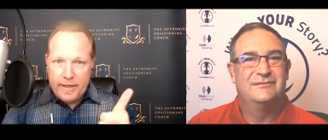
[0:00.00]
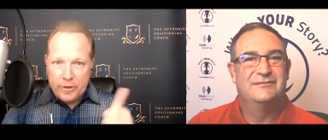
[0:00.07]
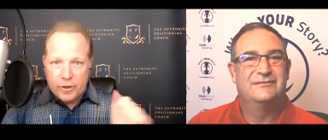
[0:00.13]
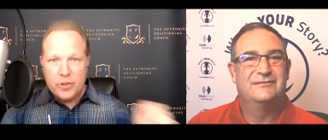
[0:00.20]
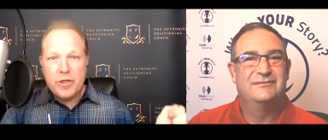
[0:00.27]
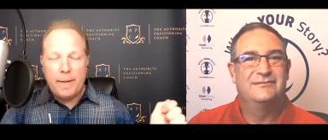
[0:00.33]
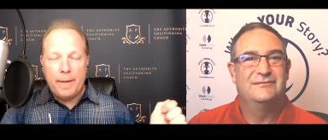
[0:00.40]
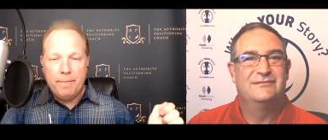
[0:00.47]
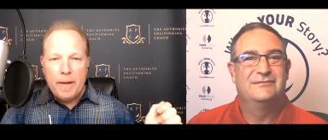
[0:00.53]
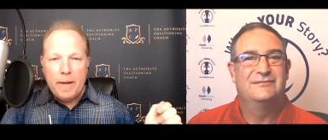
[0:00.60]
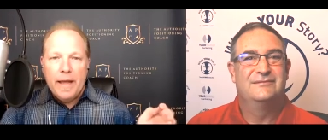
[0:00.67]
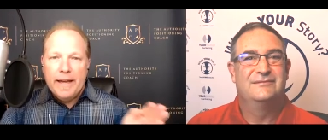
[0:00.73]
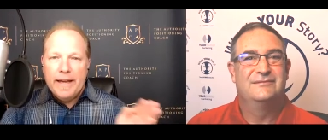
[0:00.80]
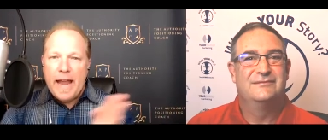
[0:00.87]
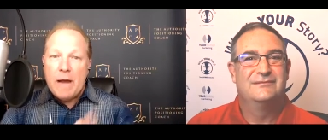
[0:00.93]
Speaker 1: good job.
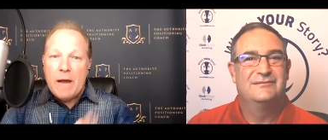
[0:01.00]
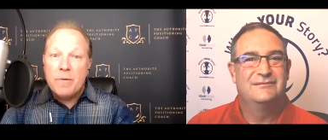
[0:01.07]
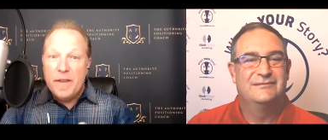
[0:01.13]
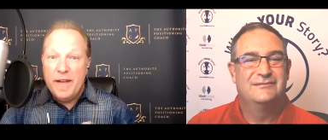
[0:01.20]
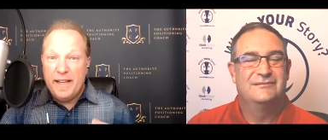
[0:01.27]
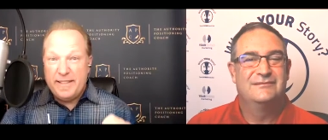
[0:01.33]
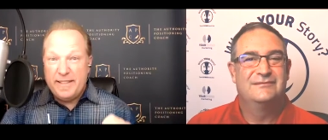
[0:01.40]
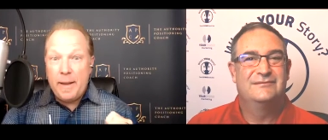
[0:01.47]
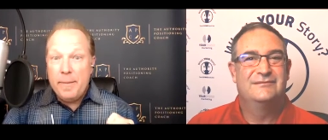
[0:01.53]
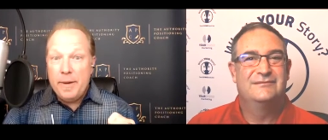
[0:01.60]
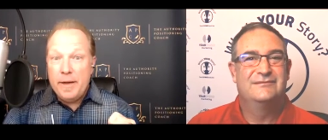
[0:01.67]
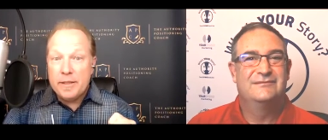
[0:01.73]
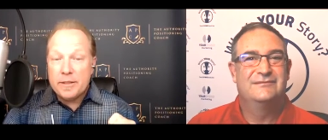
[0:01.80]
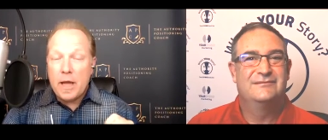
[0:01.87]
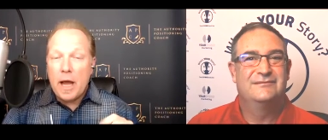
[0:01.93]
Now for the next ten
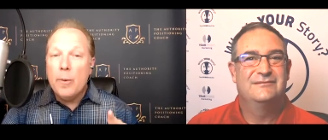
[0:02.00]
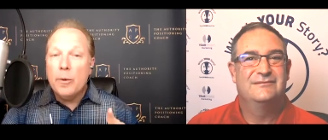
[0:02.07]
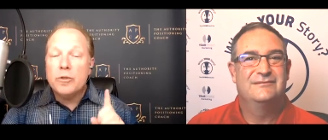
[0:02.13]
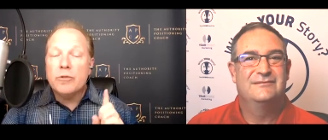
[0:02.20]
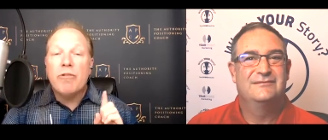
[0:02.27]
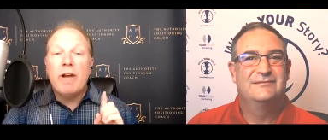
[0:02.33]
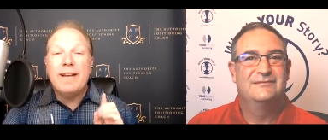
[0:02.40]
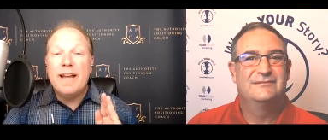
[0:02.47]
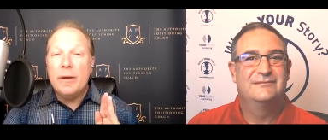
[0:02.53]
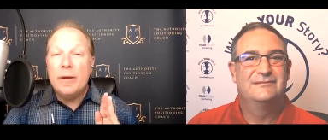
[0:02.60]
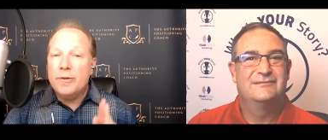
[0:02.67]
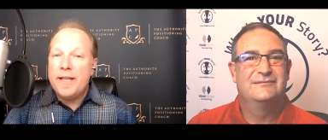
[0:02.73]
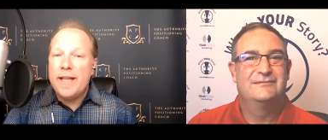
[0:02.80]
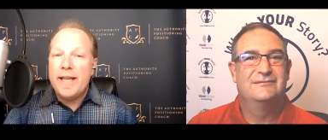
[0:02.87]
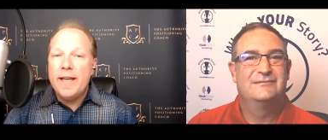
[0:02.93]
minutes, I want you to write down
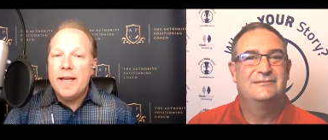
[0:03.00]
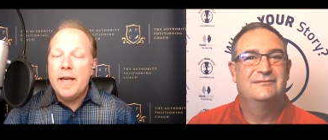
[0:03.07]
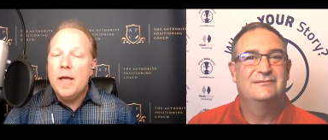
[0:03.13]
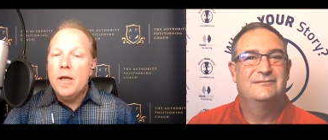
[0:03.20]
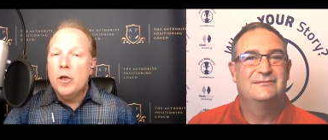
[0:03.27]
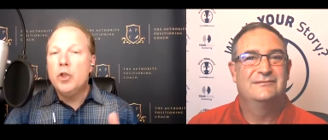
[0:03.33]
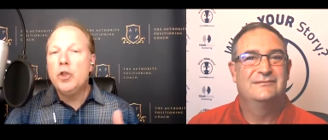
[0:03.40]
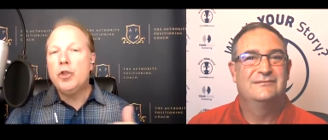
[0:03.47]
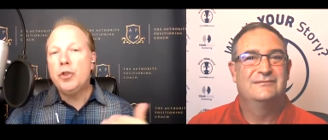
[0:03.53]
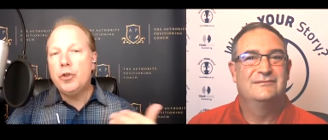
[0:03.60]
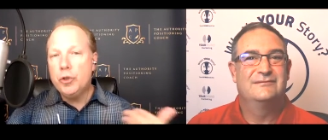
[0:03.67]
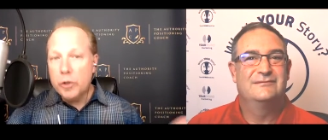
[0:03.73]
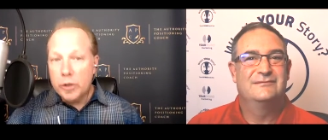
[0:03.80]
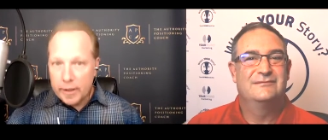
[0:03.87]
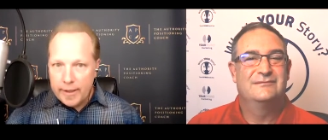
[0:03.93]
ten
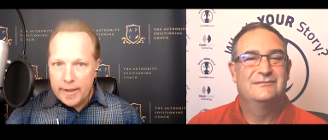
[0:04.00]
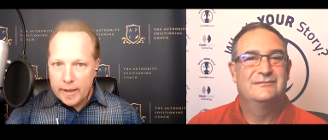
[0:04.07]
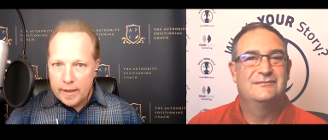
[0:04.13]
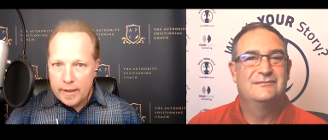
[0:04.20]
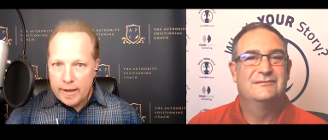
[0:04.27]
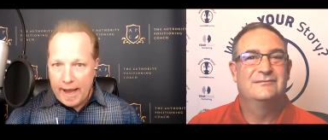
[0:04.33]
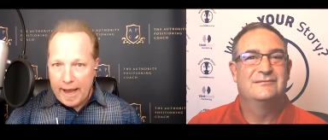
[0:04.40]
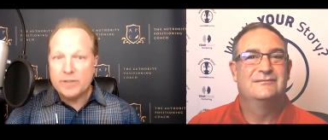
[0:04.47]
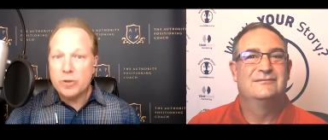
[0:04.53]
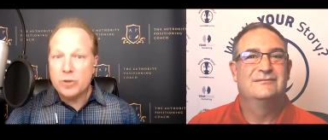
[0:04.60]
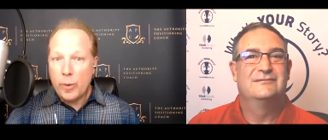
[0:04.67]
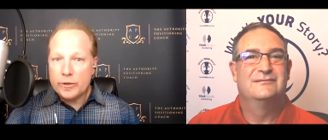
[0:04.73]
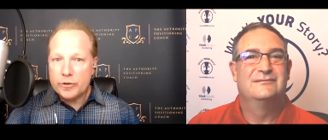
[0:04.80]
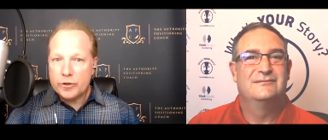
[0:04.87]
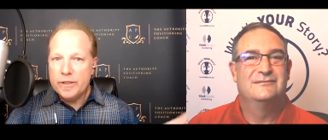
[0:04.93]
should ask
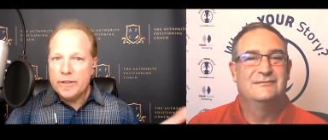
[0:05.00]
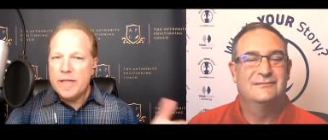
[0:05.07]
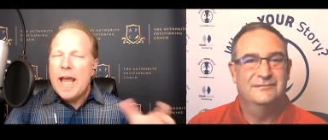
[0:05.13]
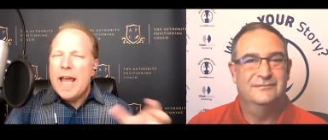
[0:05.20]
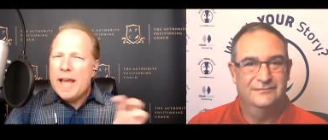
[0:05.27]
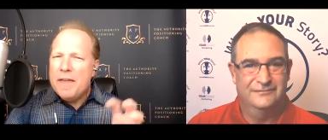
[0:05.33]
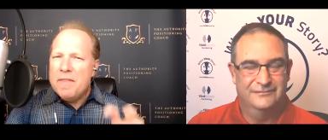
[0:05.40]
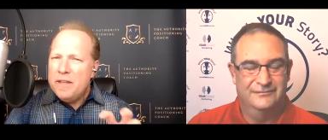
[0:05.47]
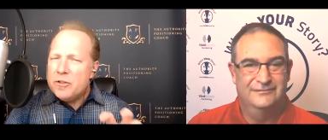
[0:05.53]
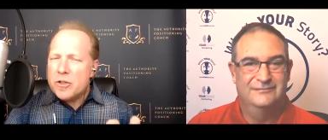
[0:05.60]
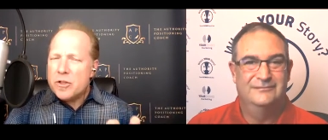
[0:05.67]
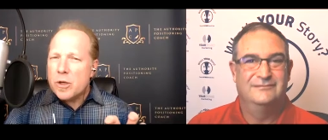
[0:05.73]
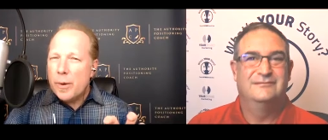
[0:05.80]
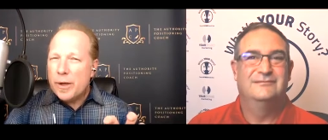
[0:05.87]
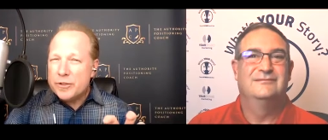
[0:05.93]
questions. And mm-hmm. these are the
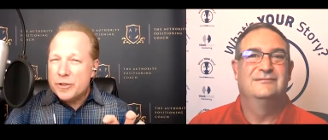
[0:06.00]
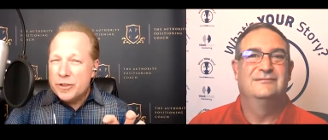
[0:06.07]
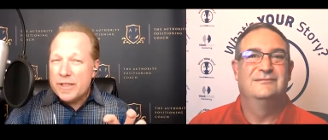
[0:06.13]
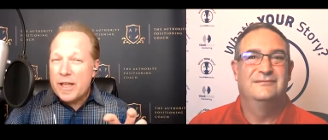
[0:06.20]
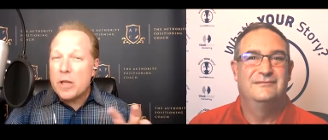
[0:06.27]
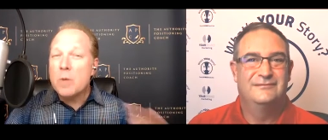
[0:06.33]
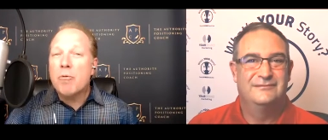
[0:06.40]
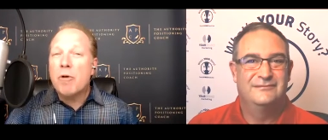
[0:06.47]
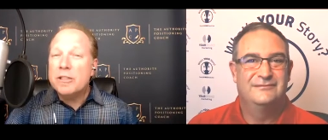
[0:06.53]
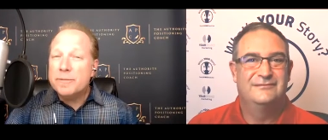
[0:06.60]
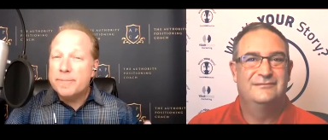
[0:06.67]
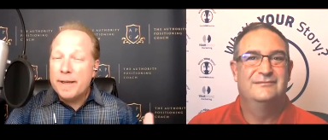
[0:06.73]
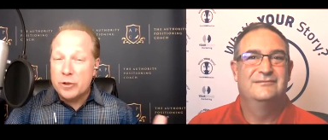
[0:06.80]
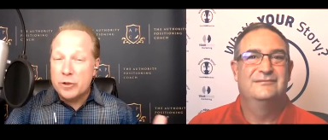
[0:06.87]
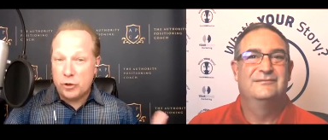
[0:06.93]
questions that your
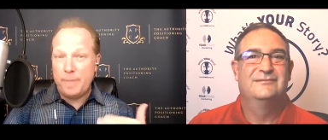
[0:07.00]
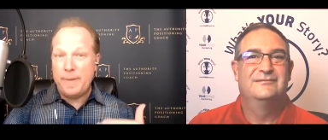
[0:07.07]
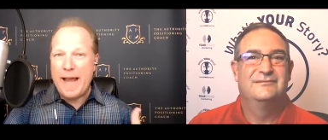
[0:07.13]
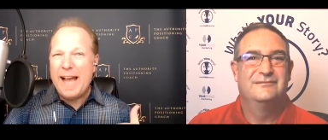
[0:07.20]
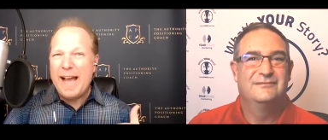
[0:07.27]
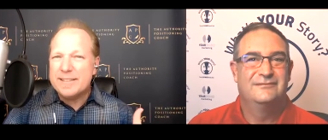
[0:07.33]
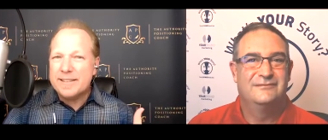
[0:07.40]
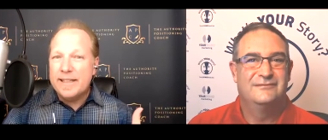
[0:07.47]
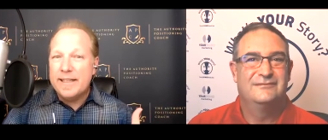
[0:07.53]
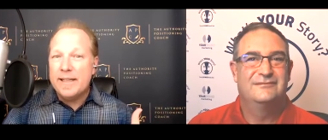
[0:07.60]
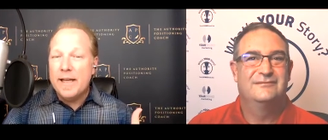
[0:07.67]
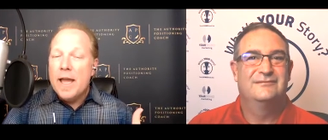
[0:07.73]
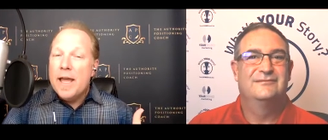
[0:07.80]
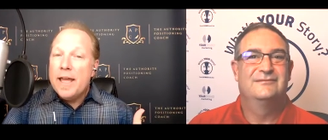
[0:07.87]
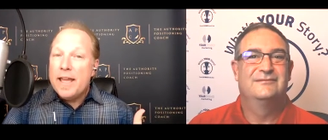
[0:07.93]
prospects should be asking
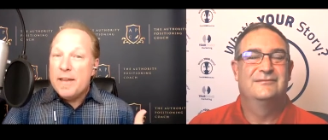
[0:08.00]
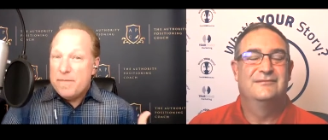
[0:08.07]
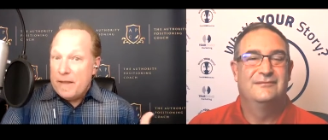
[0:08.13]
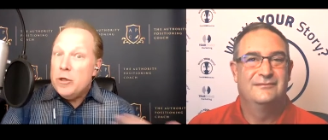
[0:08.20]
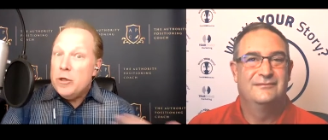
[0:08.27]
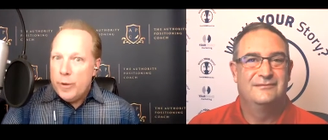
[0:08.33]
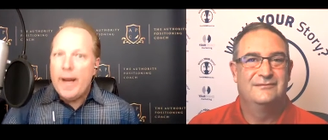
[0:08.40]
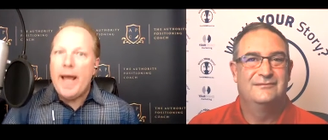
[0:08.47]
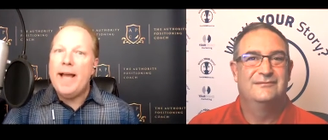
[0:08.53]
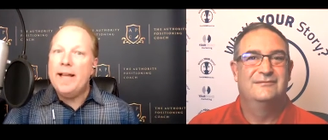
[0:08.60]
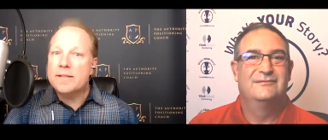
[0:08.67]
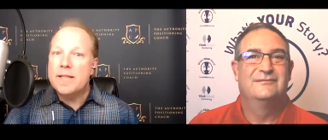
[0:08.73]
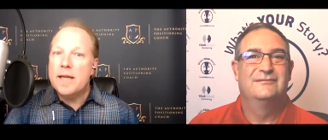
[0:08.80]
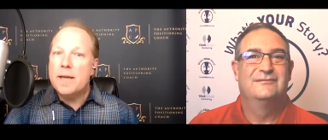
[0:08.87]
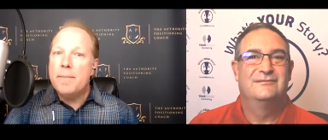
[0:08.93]
if they knew to
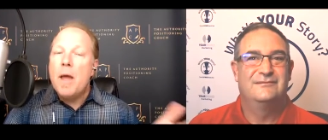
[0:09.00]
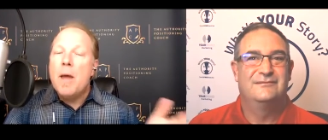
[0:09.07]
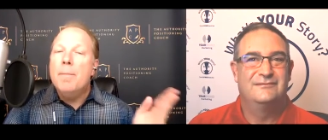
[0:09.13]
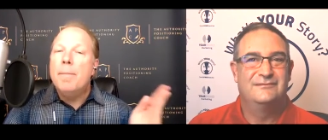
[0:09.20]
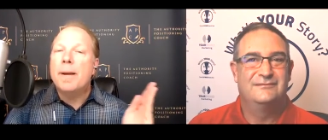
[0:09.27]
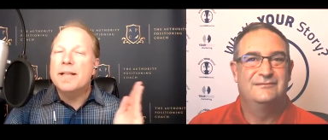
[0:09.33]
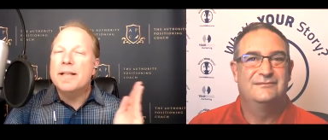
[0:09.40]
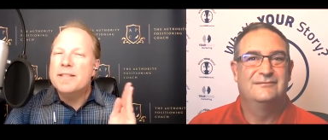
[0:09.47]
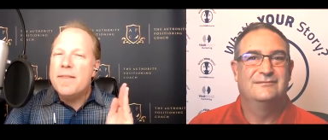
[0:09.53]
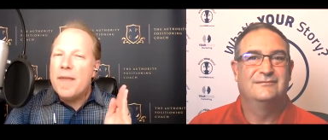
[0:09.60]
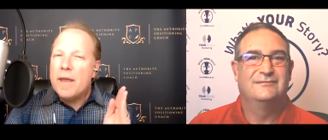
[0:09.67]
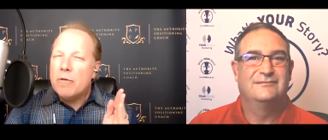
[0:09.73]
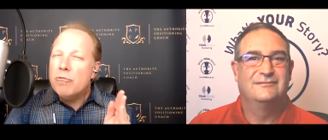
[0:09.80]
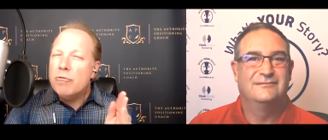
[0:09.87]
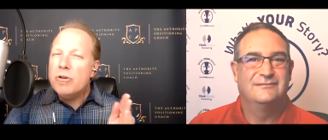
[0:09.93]
ask them, because then they
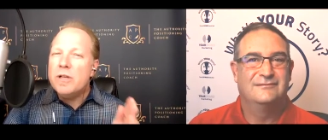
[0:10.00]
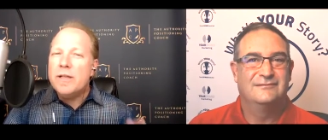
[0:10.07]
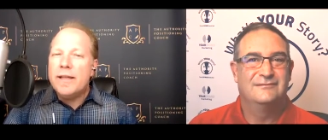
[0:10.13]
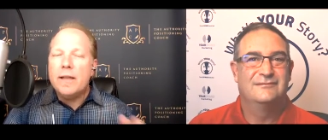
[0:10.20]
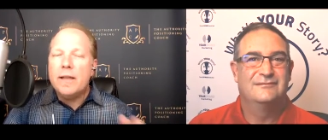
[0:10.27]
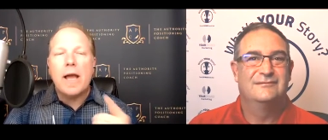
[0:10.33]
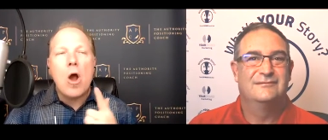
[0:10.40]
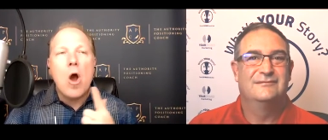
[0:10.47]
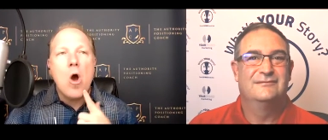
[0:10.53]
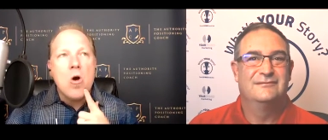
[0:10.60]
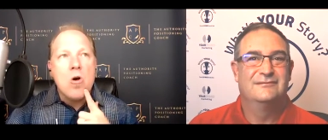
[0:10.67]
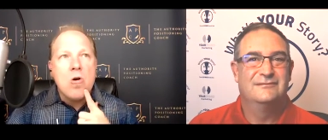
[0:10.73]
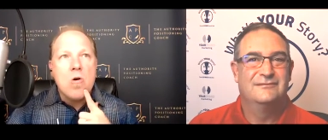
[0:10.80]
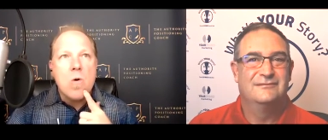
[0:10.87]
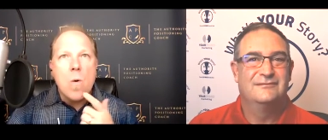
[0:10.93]
really like,
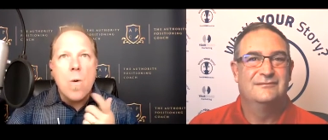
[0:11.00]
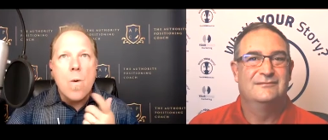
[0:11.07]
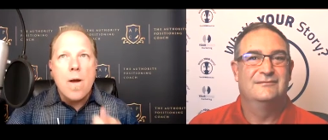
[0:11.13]
oh,